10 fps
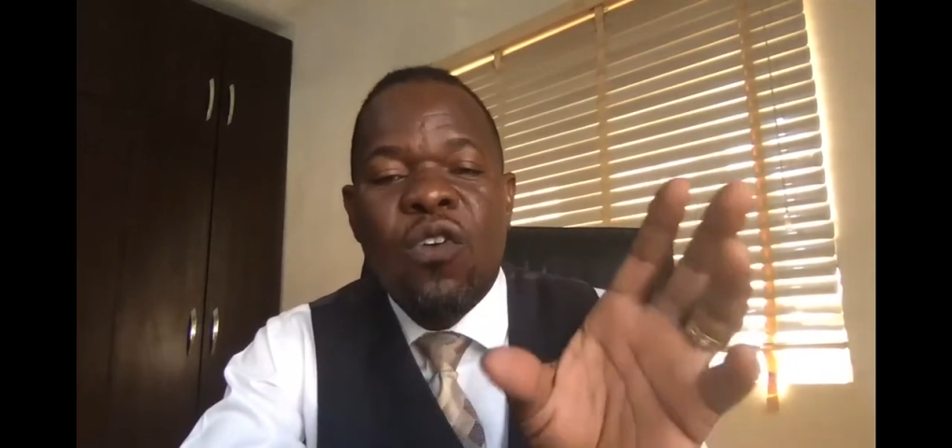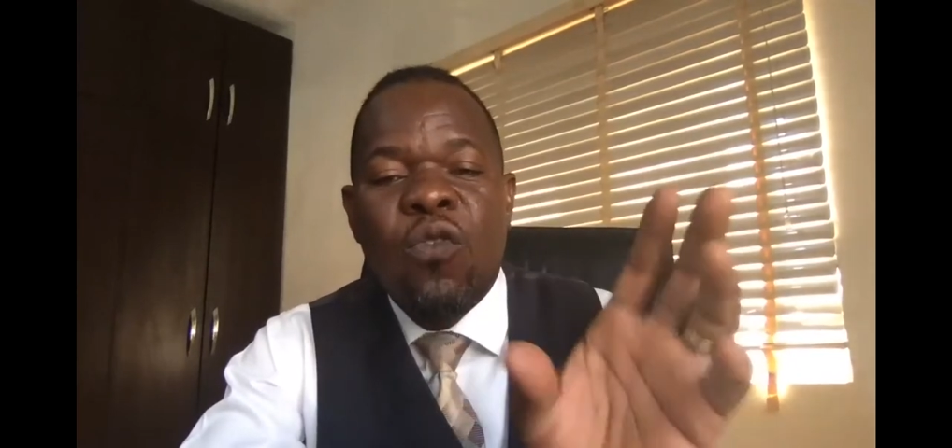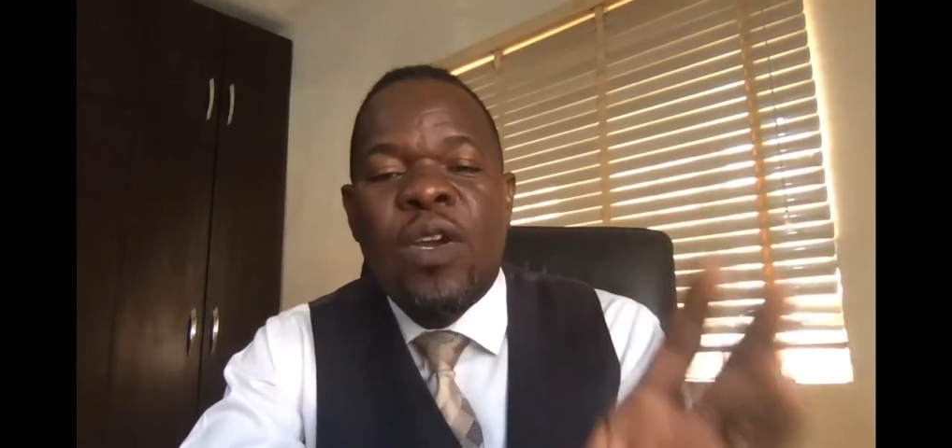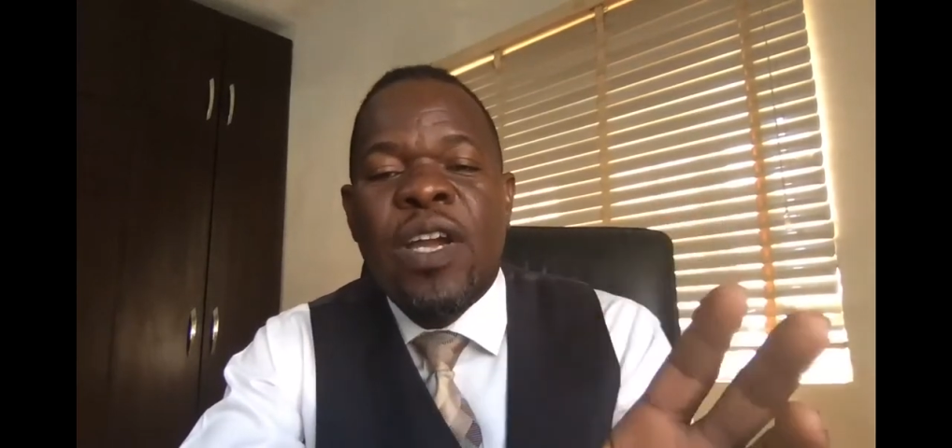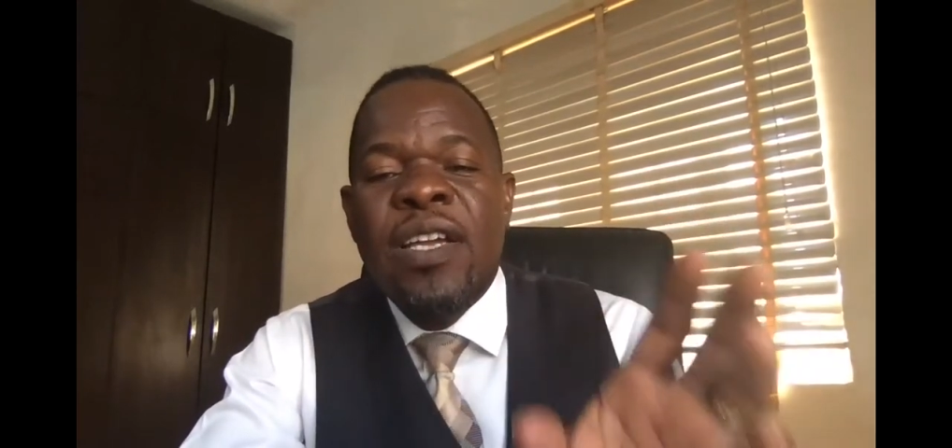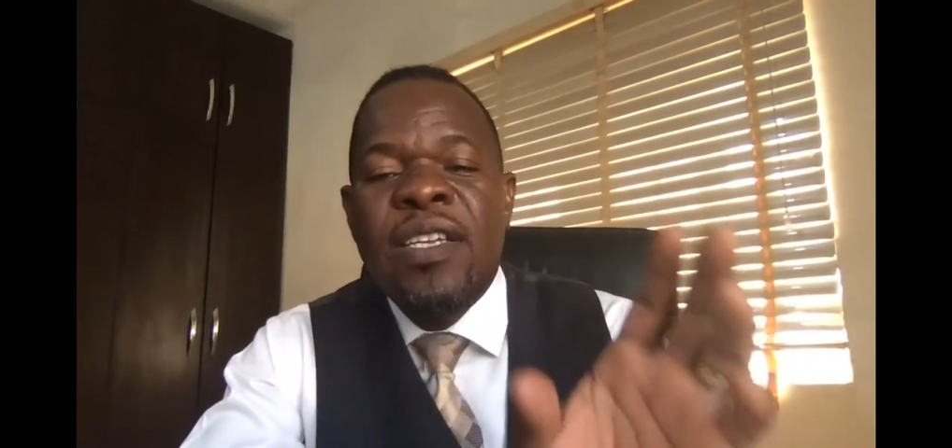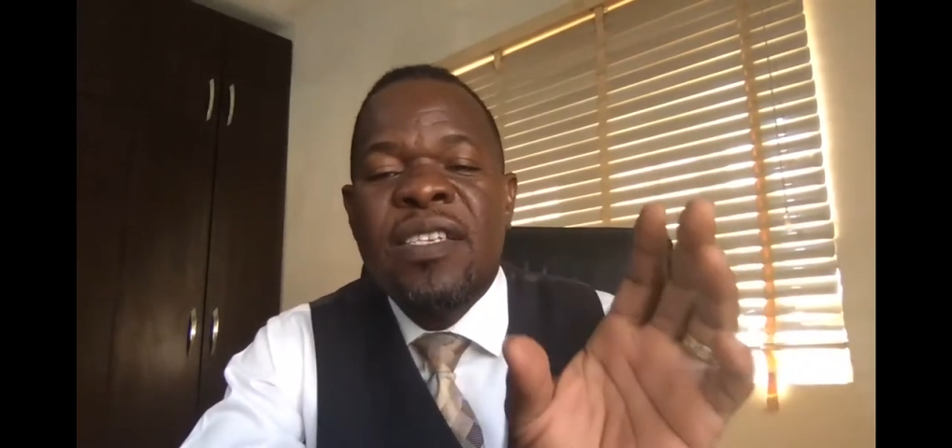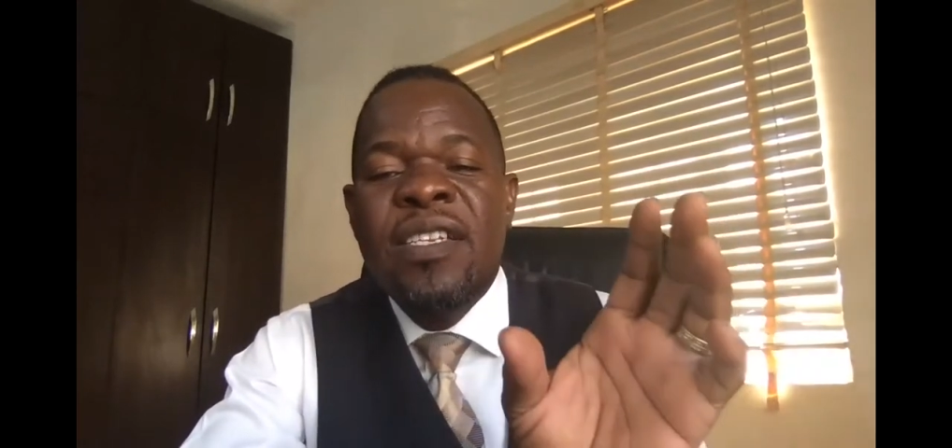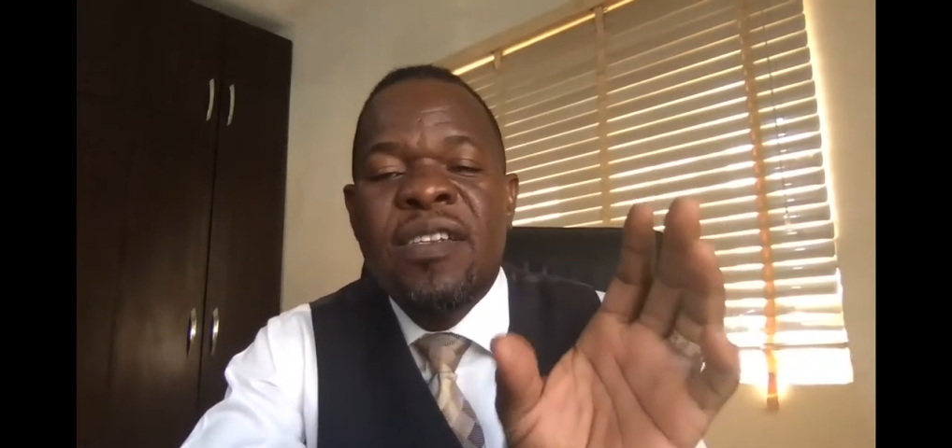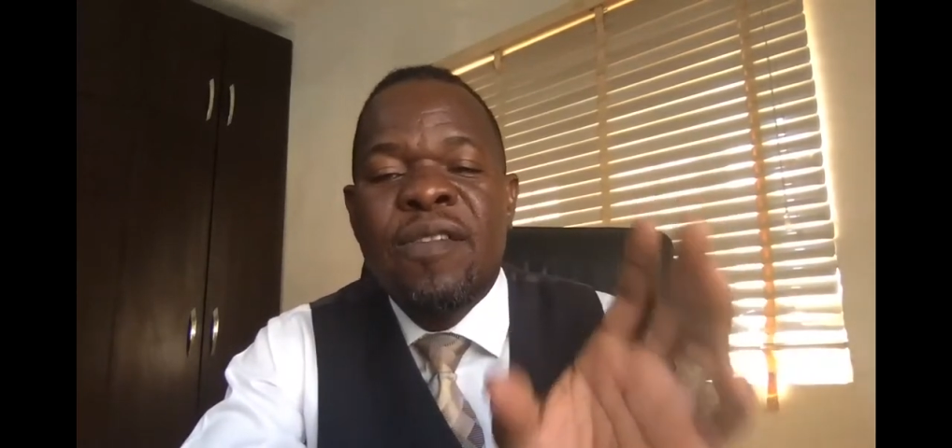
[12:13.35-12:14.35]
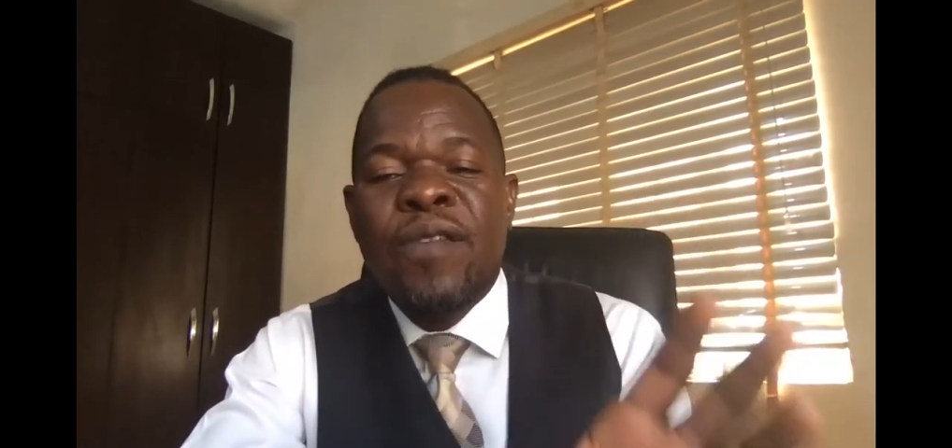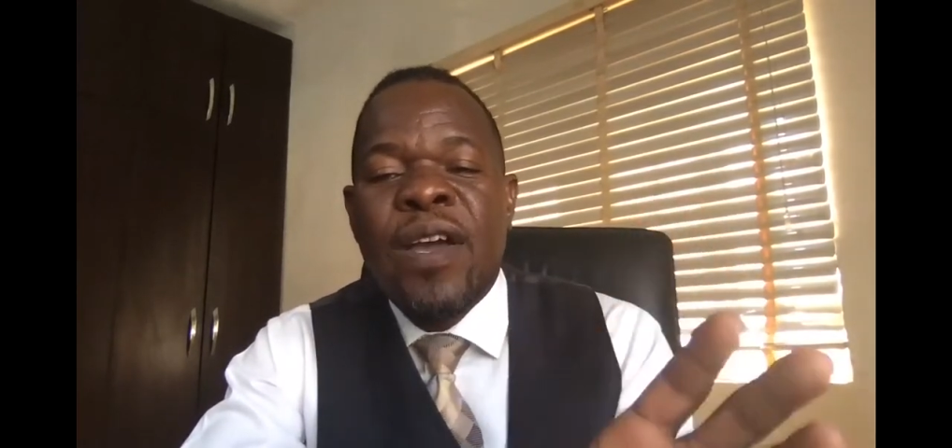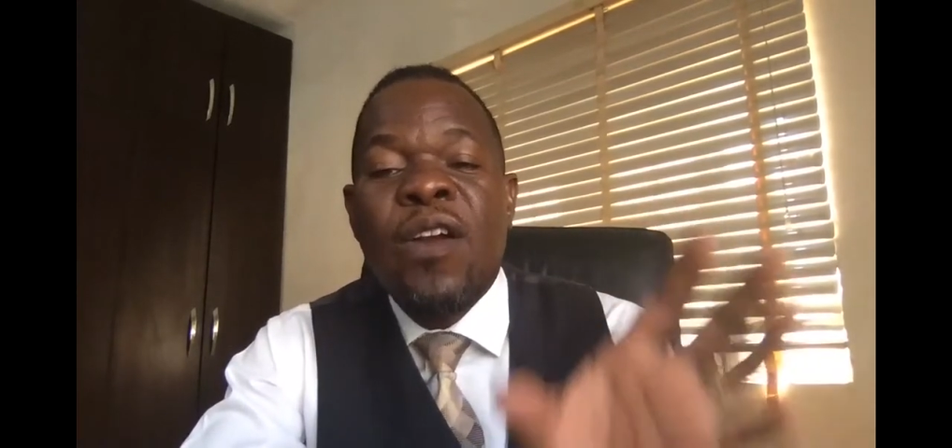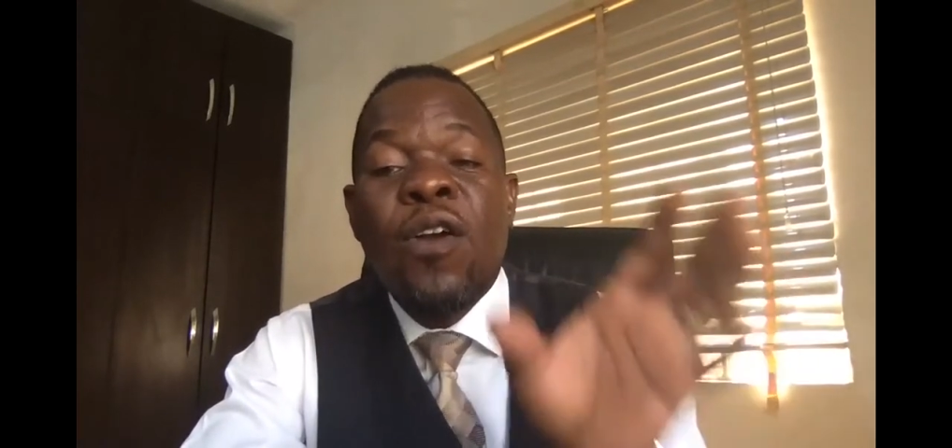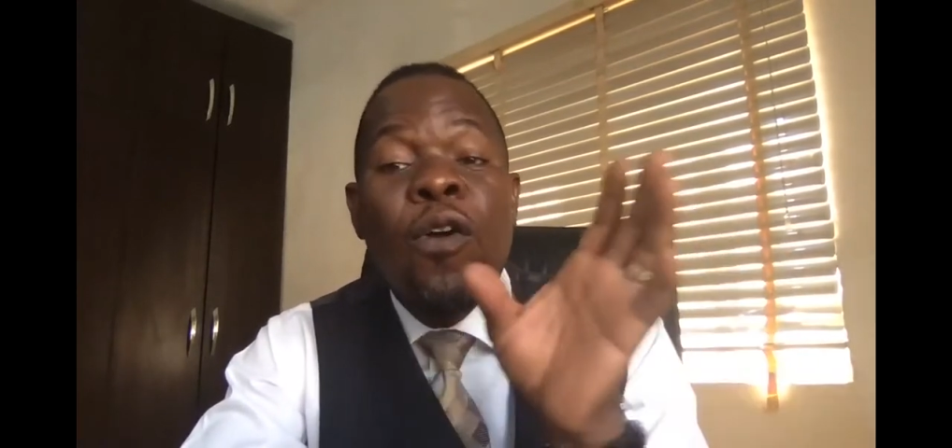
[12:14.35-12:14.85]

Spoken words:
we can easily define